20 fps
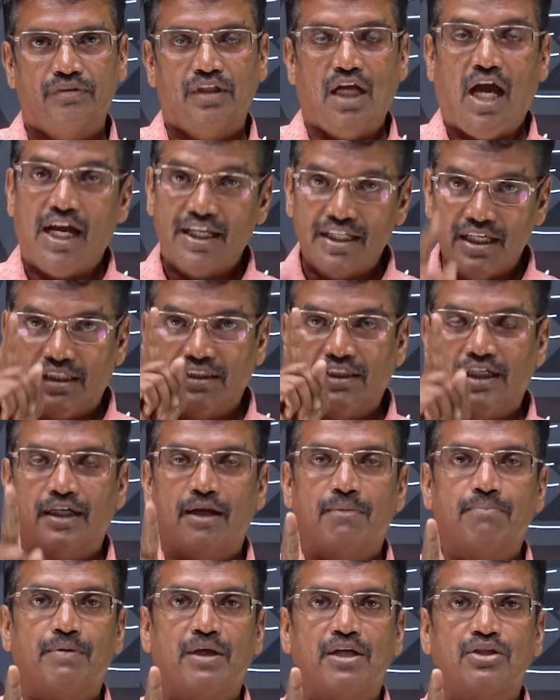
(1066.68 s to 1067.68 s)
Higher the
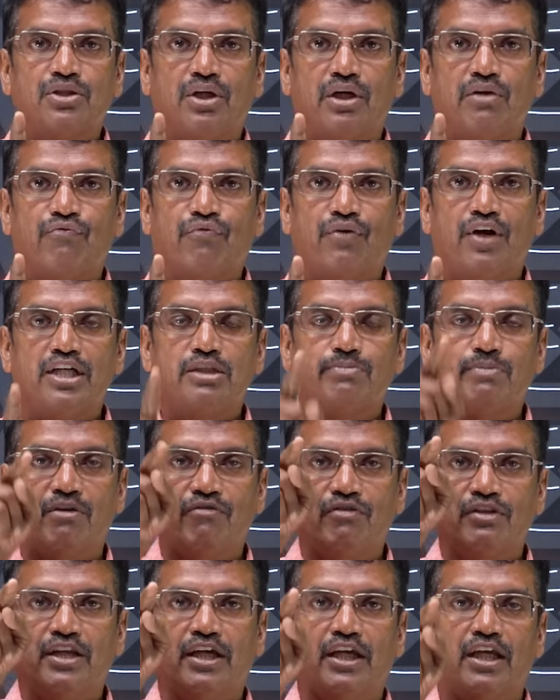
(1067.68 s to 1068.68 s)
temperature difference
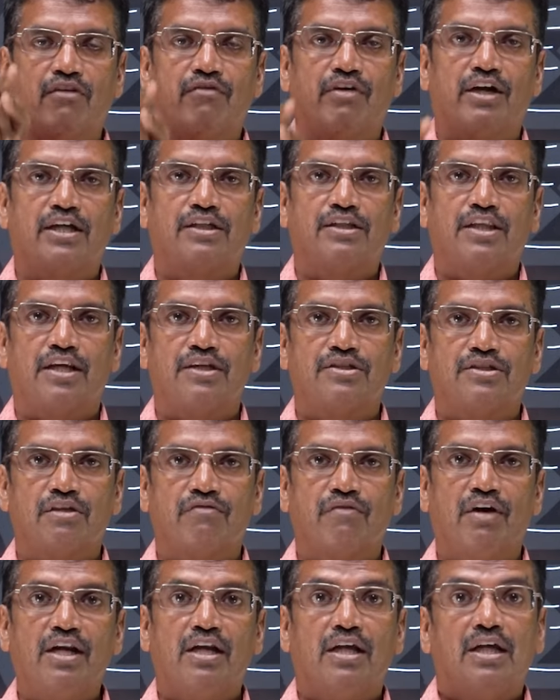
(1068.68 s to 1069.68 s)
between the giver and the
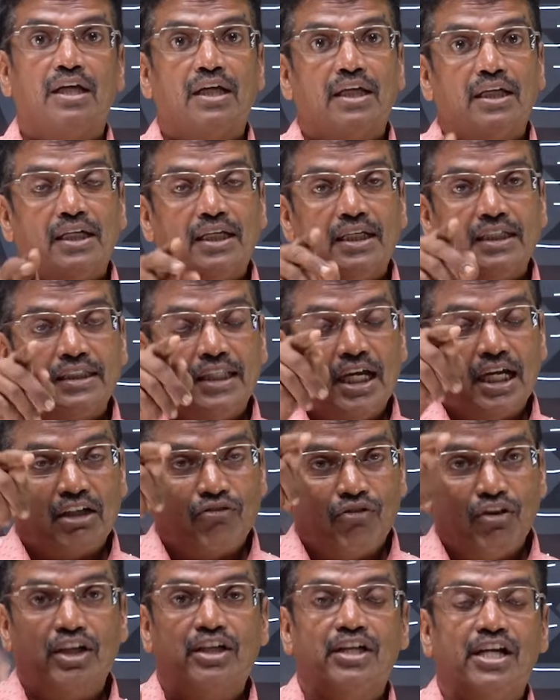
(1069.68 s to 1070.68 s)
receiver, the
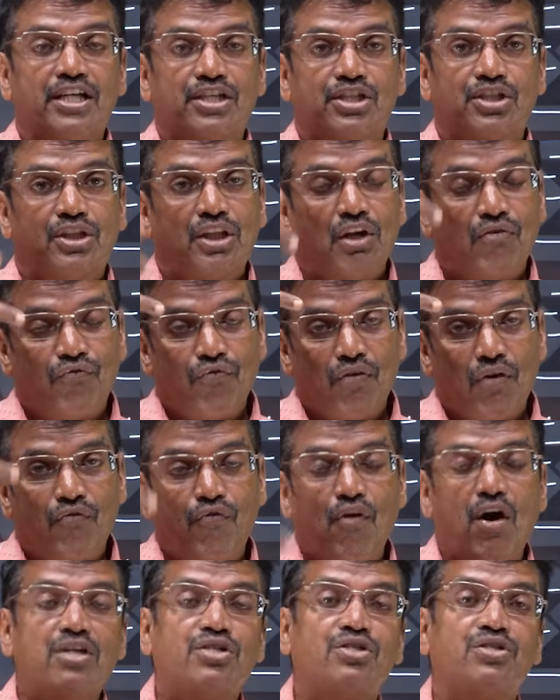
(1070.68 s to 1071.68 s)
quickness, the
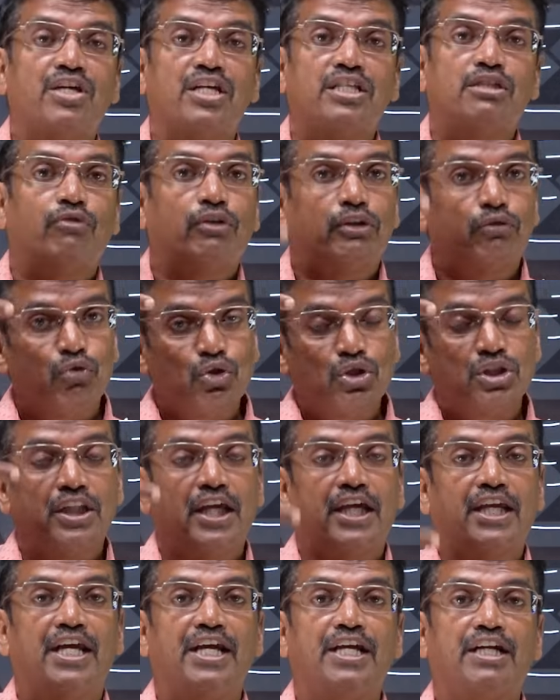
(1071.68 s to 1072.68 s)
fastness with which
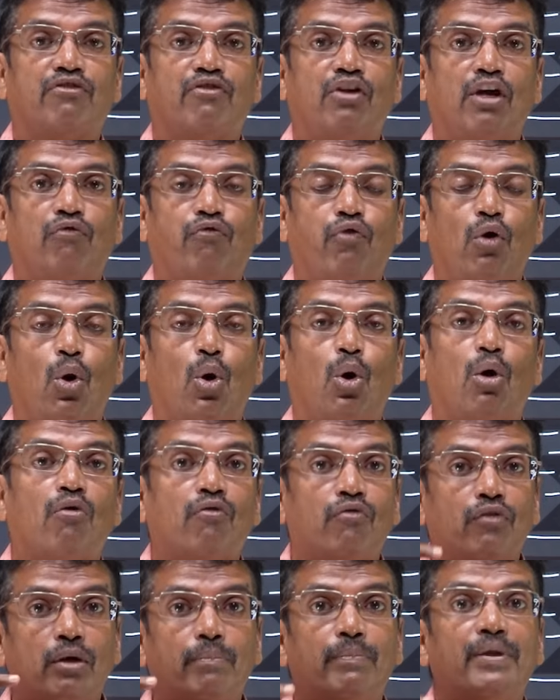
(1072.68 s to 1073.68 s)
the heat will flow
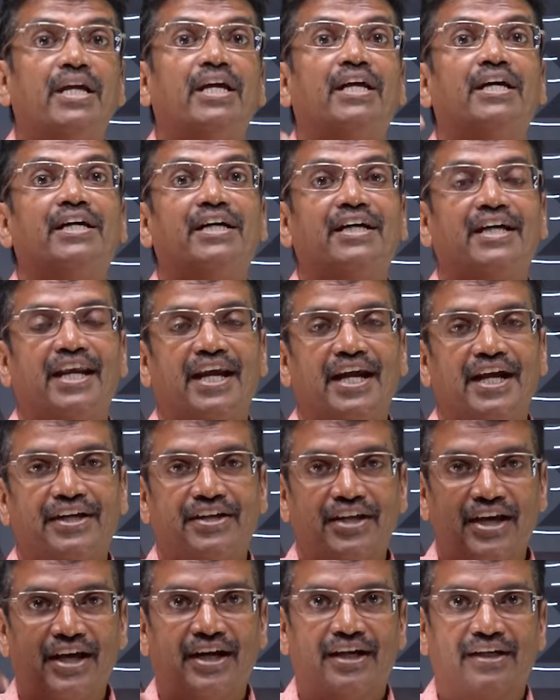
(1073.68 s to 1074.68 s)
will be
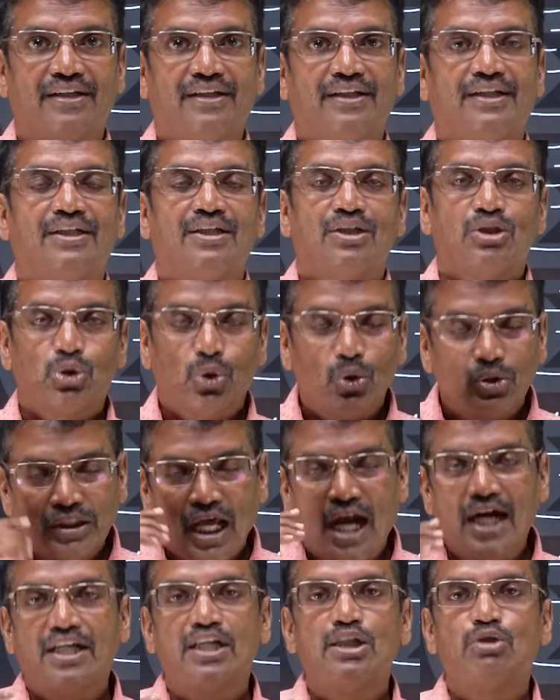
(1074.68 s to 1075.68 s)
greater. So
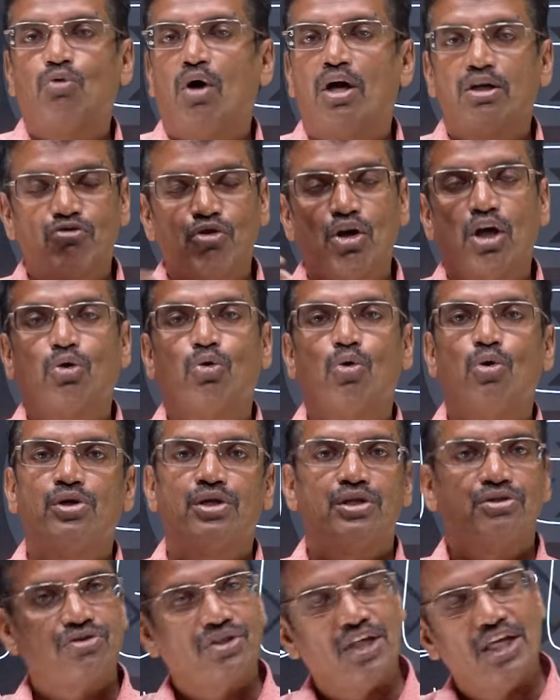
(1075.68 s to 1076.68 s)
that is what we are going
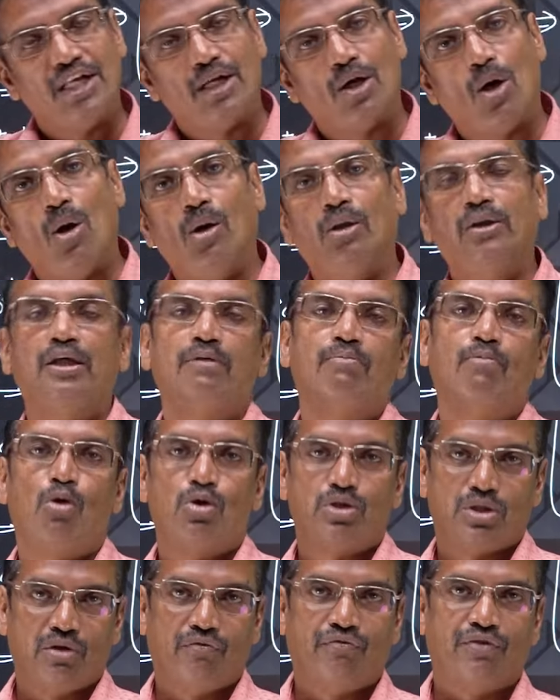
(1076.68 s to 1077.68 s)
to see in all the
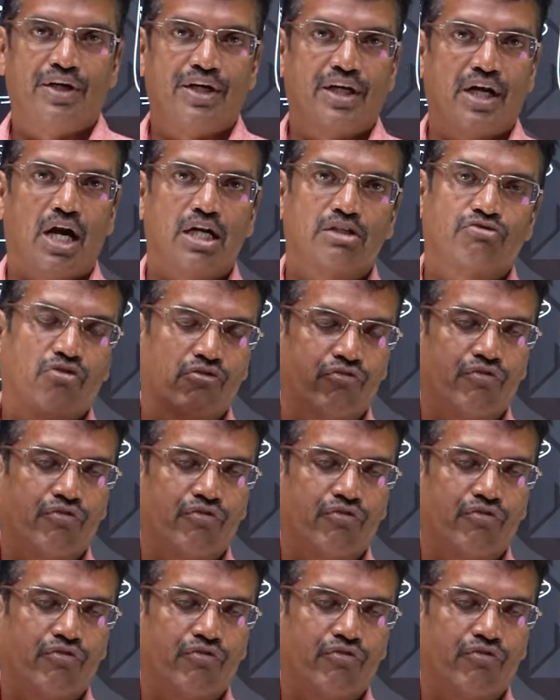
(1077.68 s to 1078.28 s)
modes of heat transfer.